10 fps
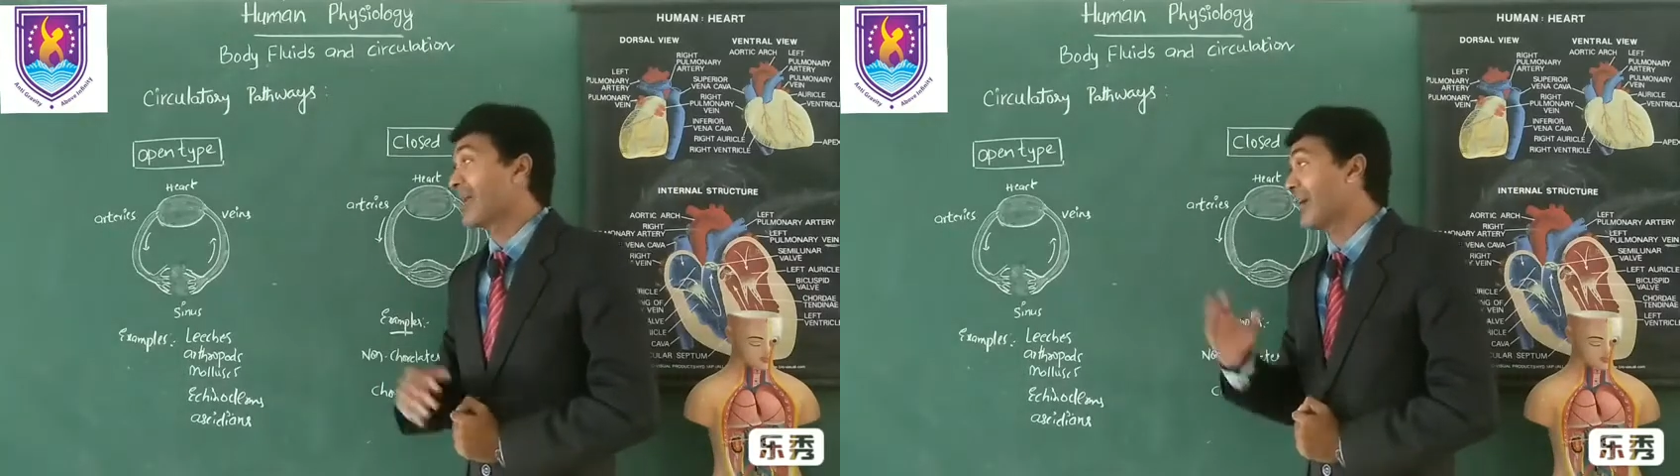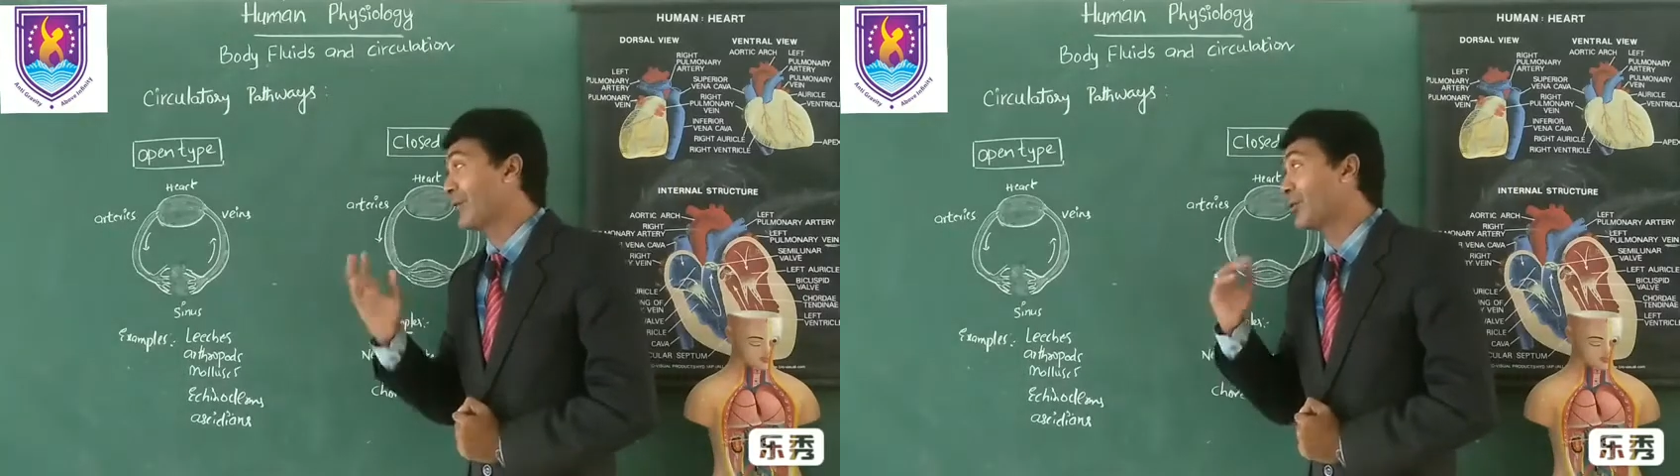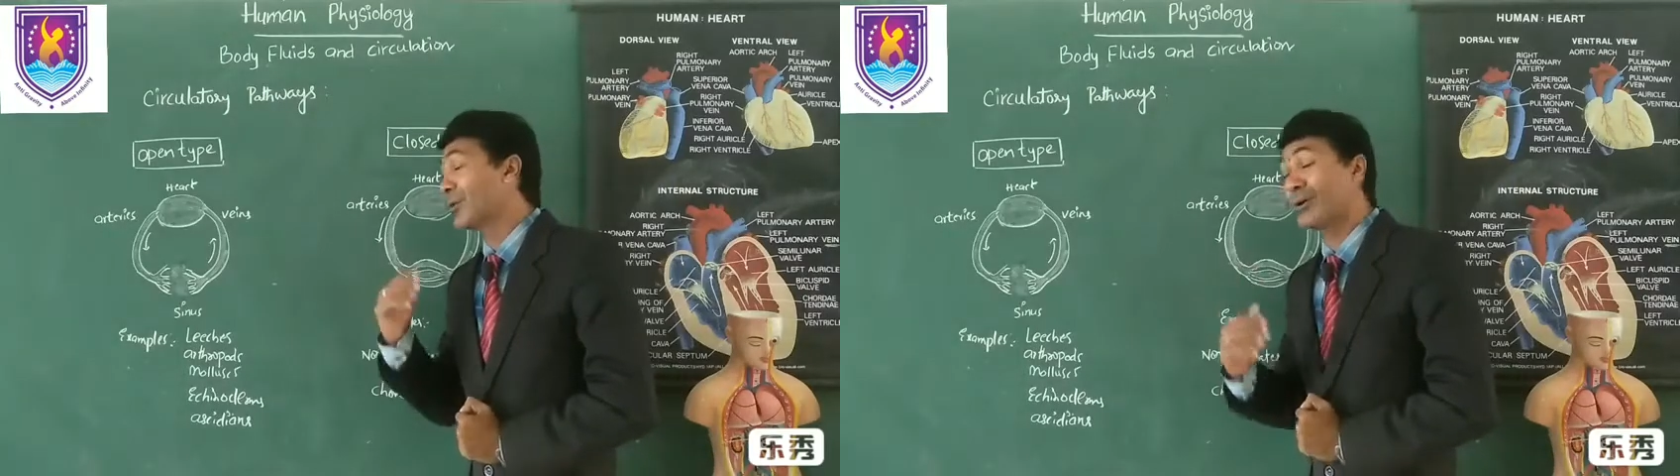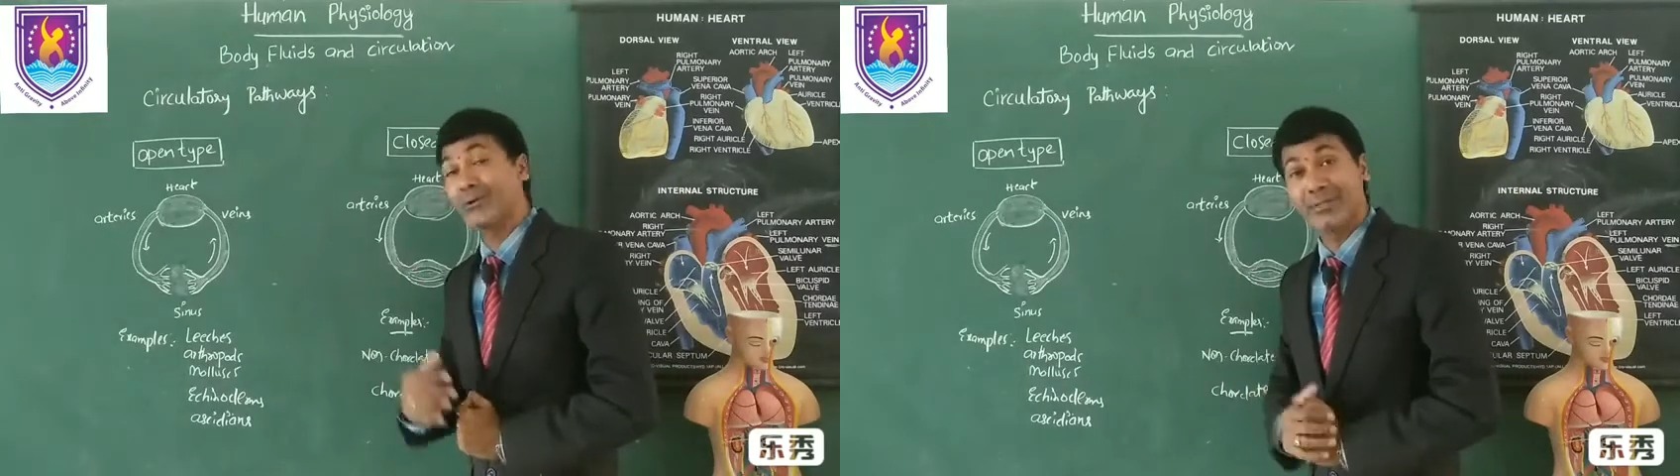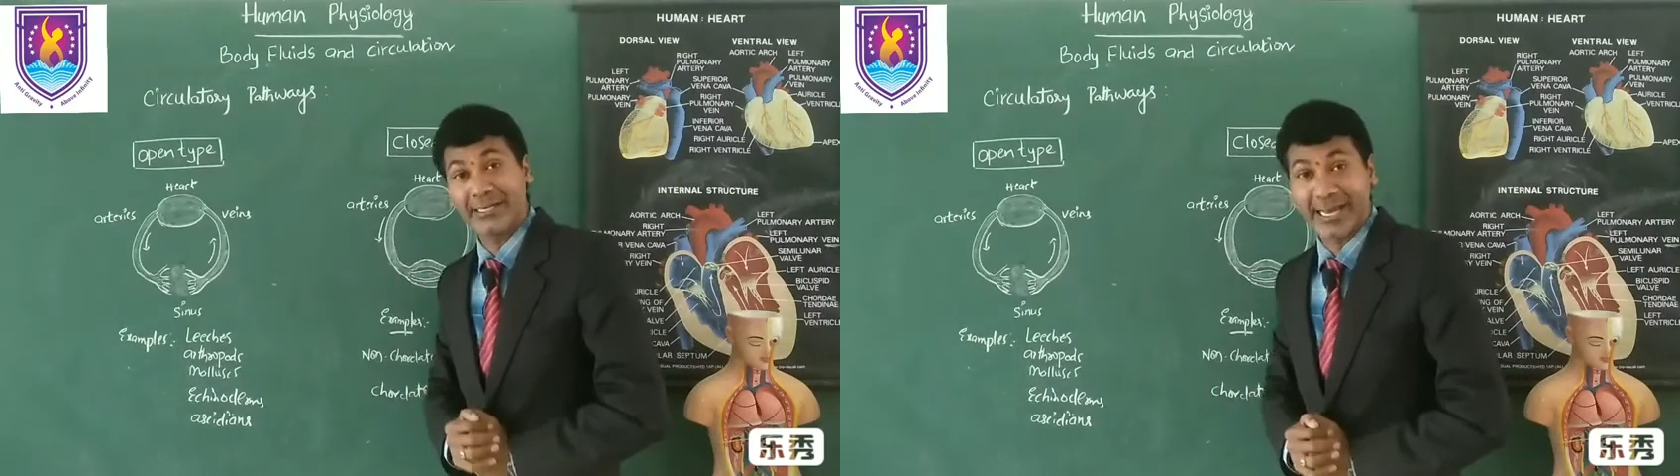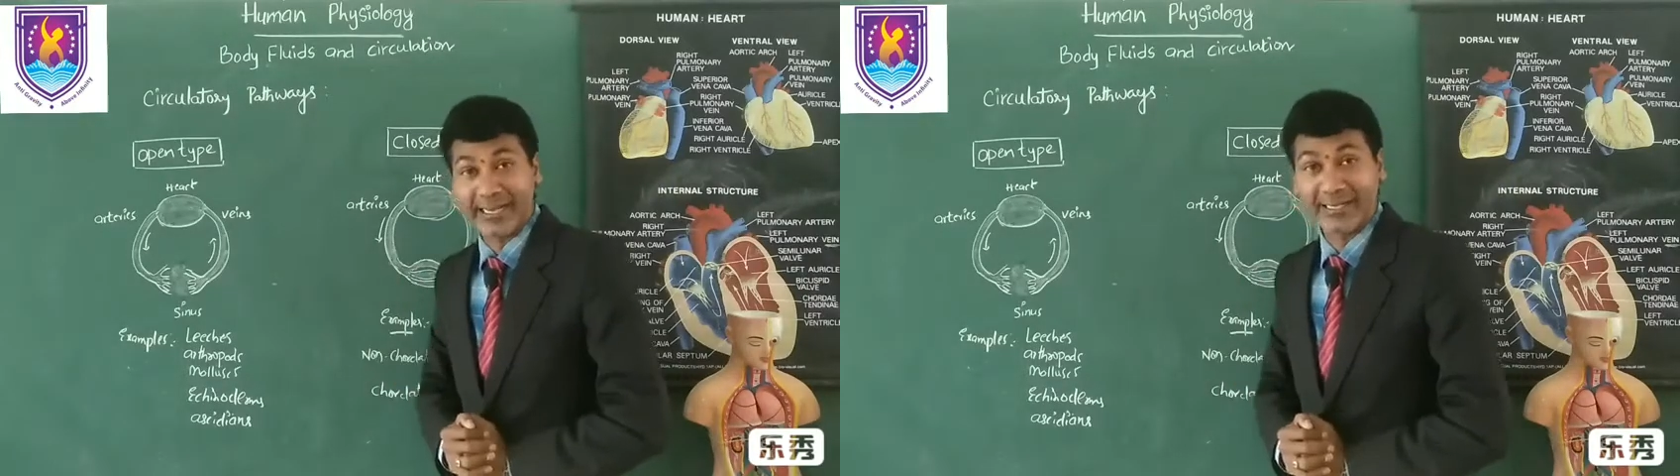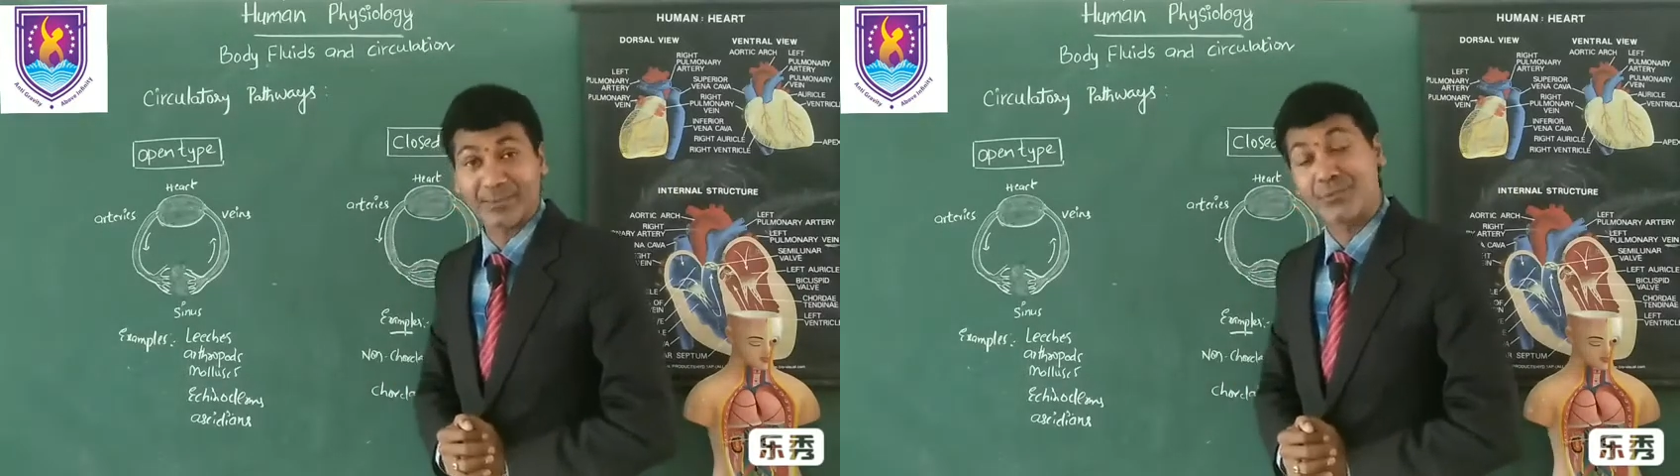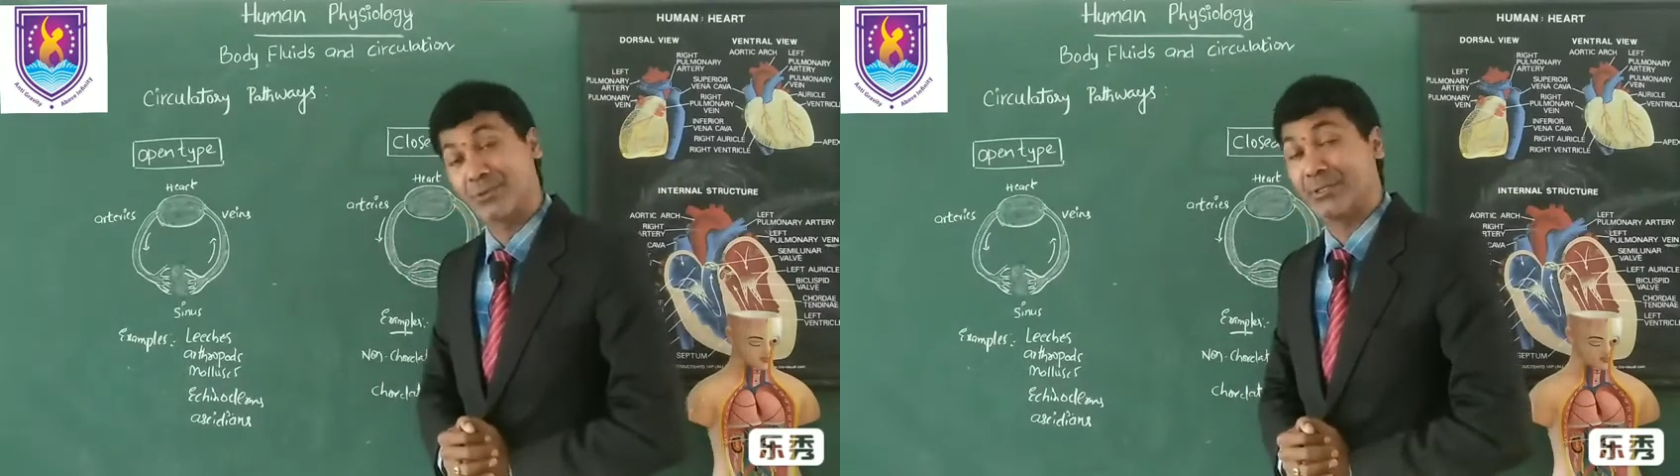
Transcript: Have a look onto the diagram so